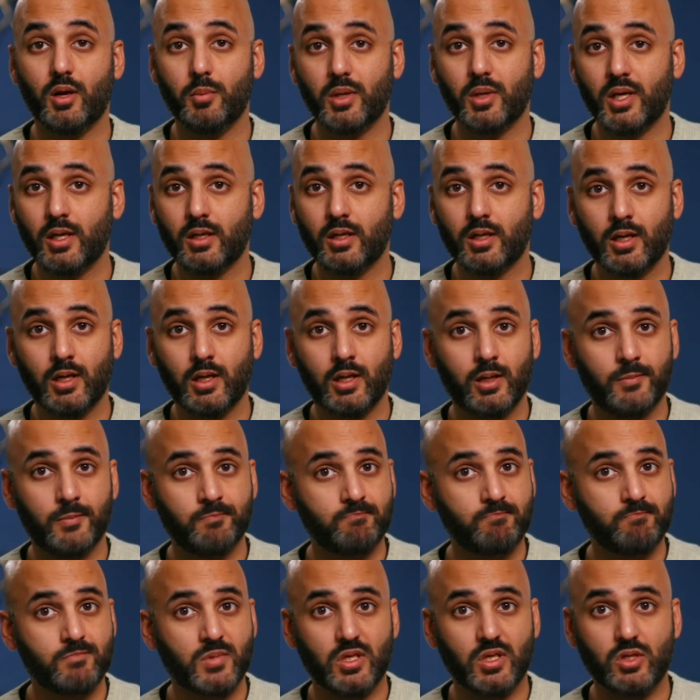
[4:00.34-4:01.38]
bank.
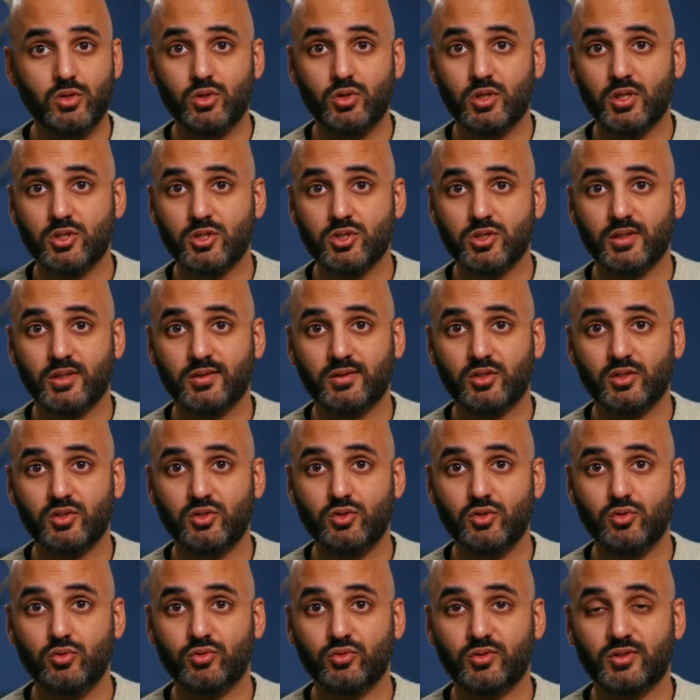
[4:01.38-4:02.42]
You can just
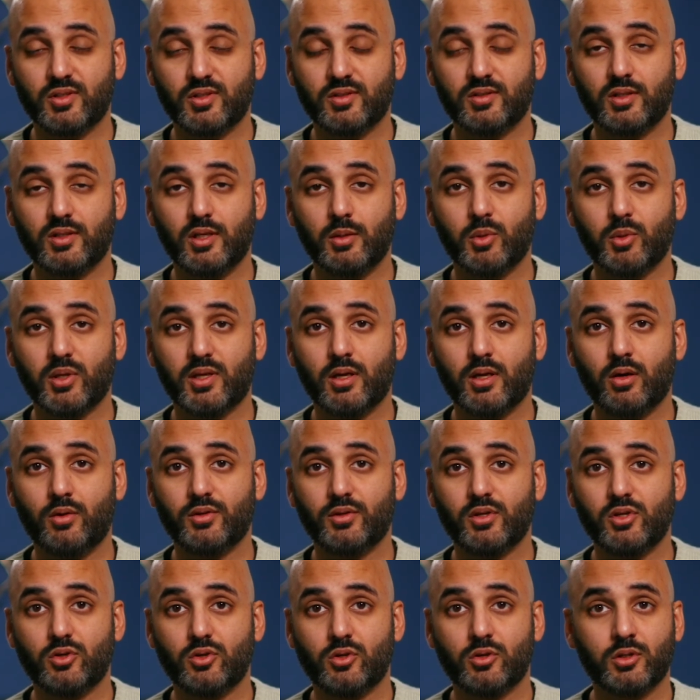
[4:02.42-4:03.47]
use the same account
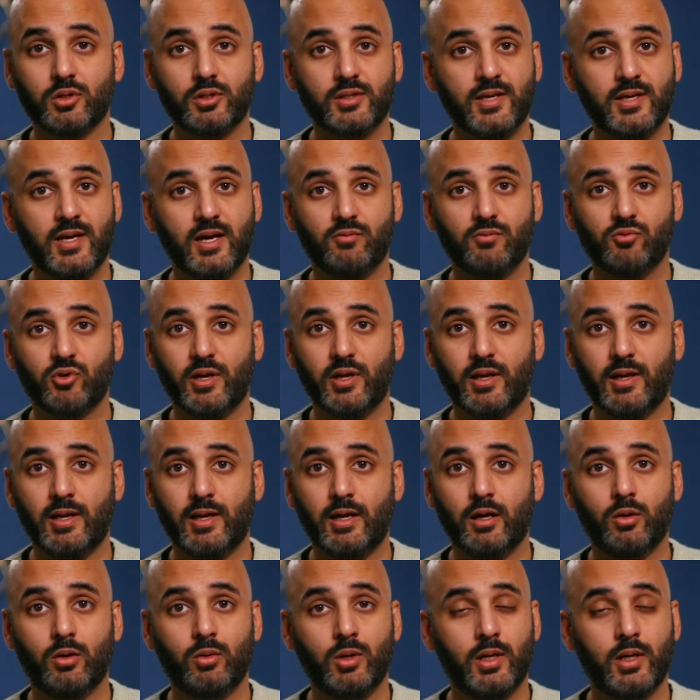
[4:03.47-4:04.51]
that you currently have right
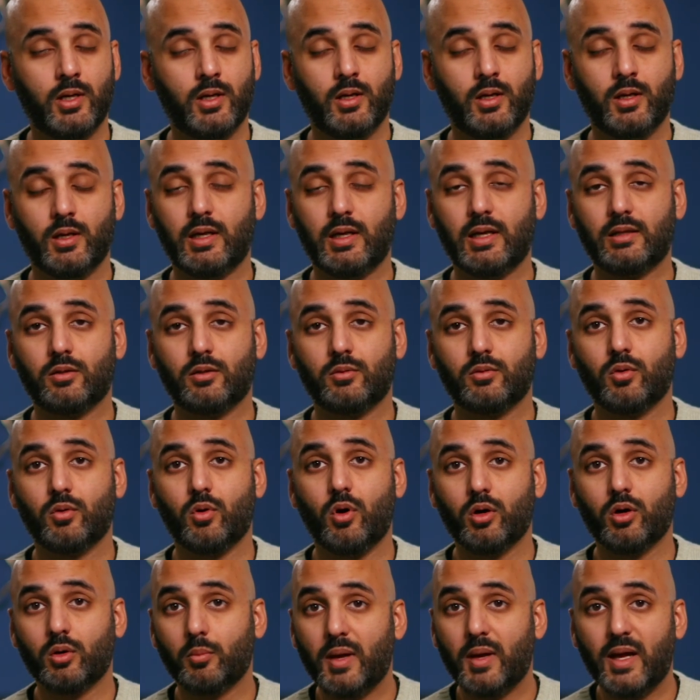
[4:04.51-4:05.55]
now, get them to
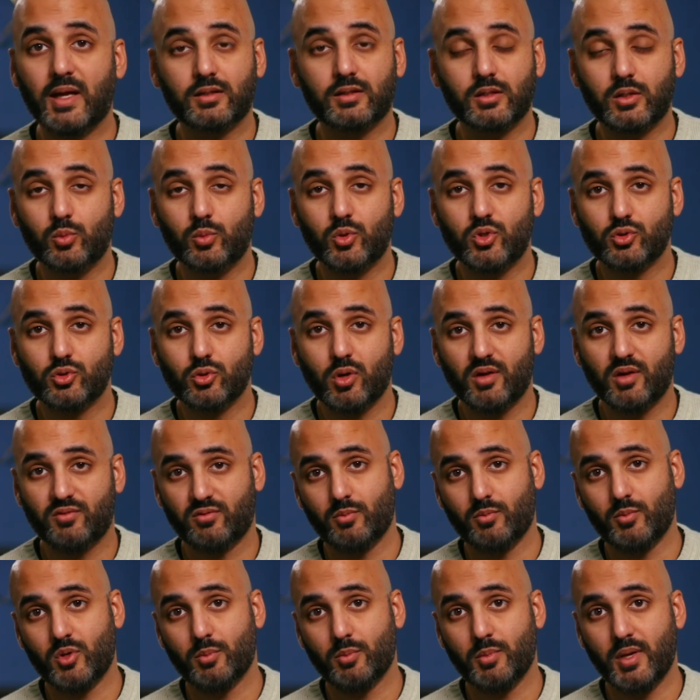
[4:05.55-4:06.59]
automatically withdraw it
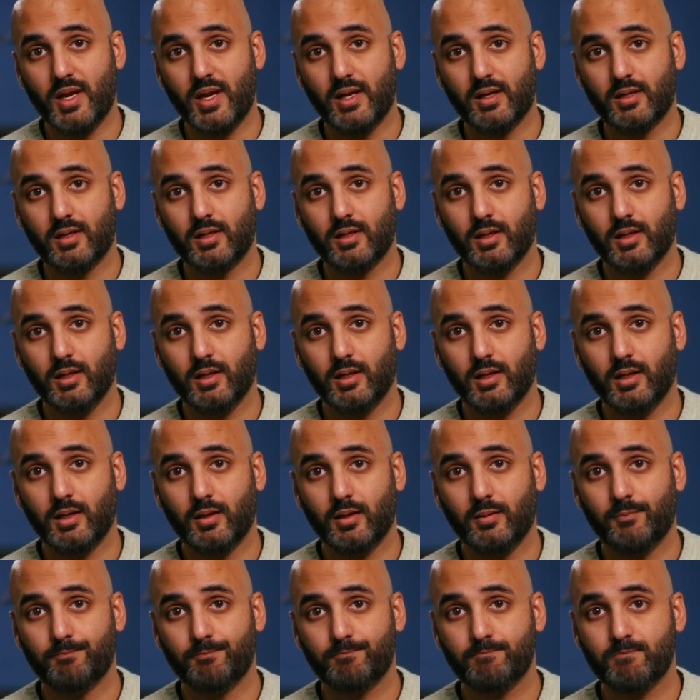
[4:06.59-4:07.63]
from your bank
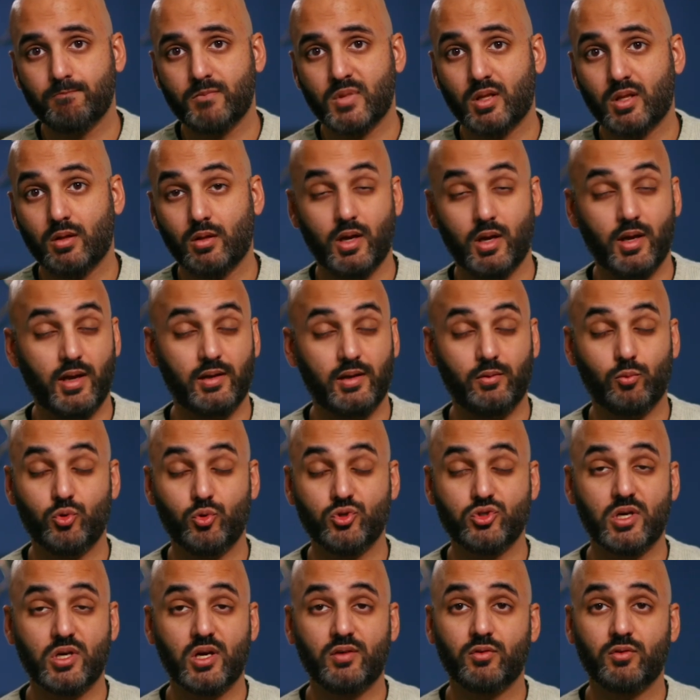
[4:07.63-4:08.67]
in
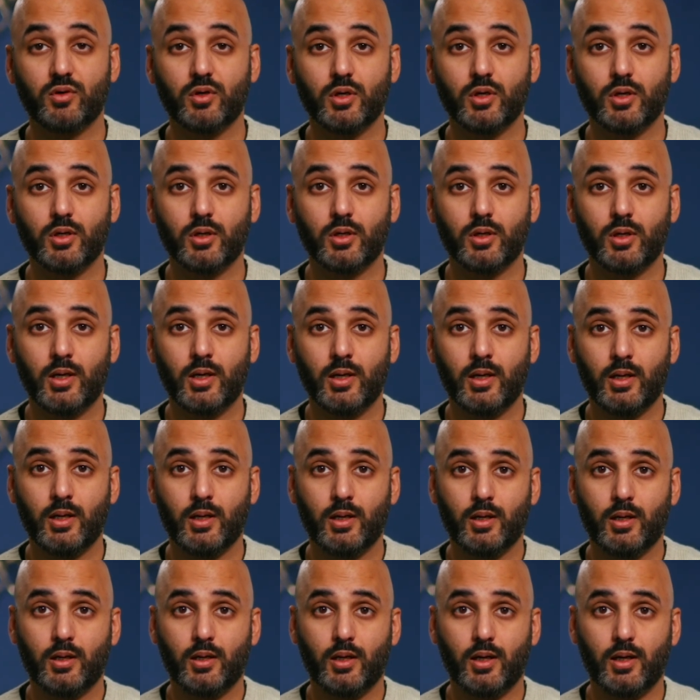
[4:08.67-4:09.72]
whichever
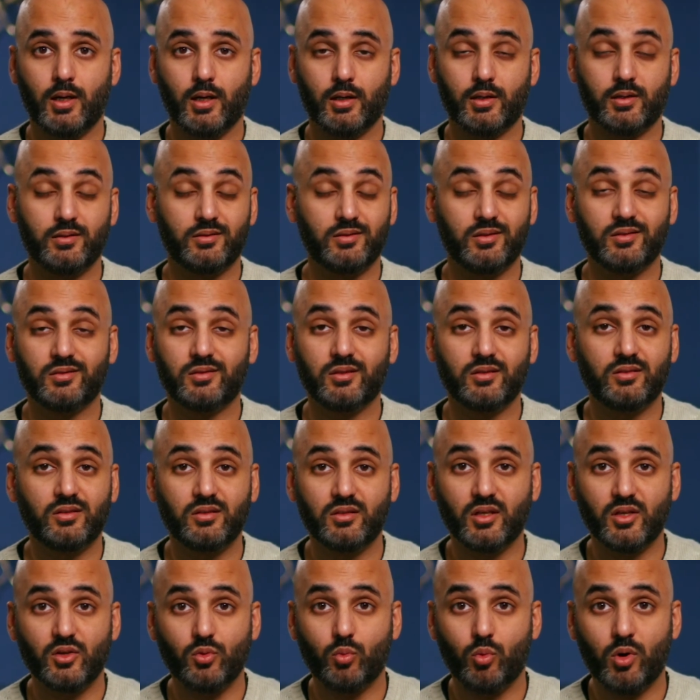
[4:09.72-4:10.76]
consistency
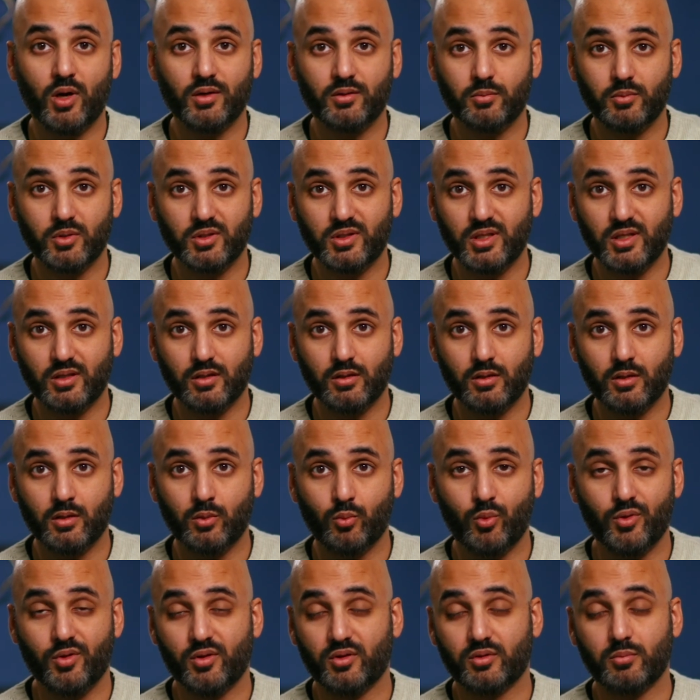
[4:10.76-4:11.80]
that you want them to take it out,
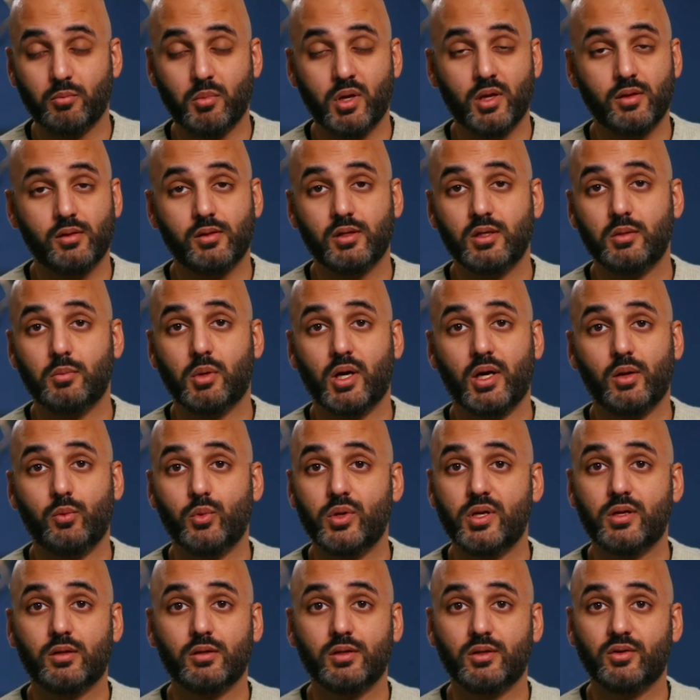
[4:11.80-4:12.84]
whether it's monthly,
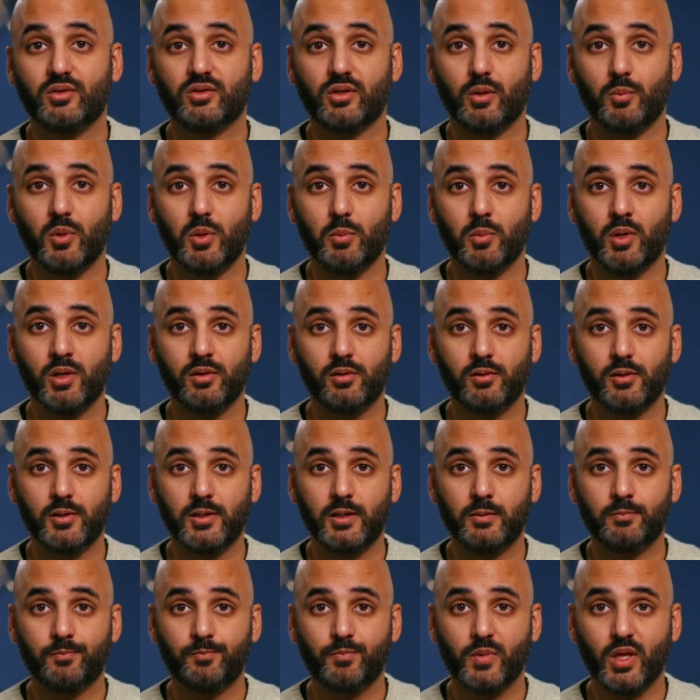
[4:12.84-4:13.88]
bi-weekly, or
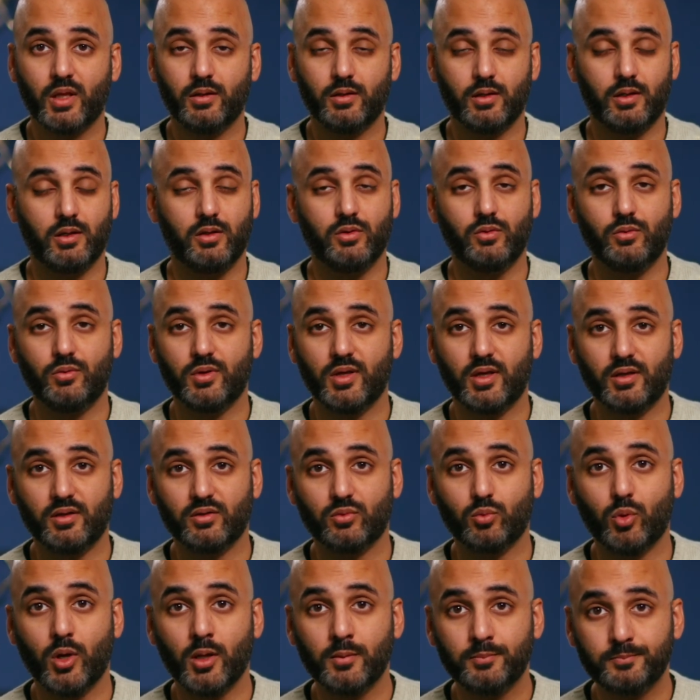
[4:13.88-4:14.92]
semi-monthly, and they can do that as
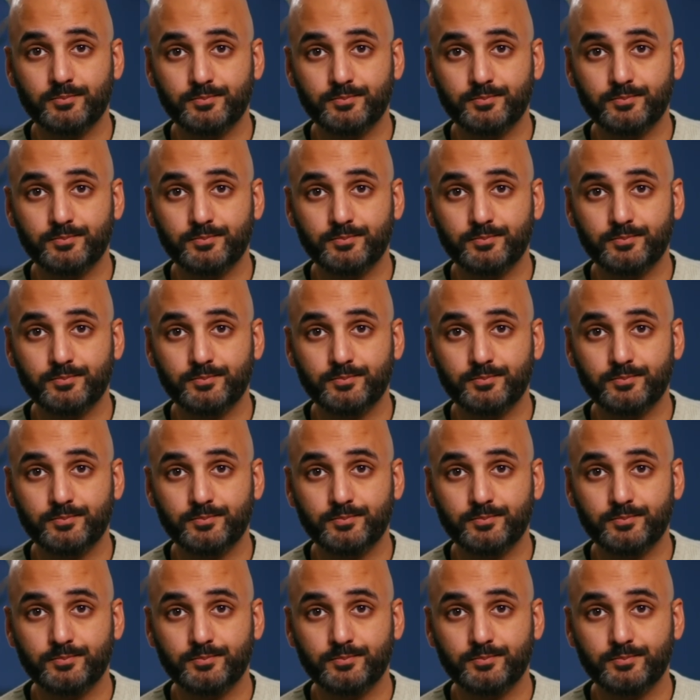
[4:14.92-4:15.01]
well.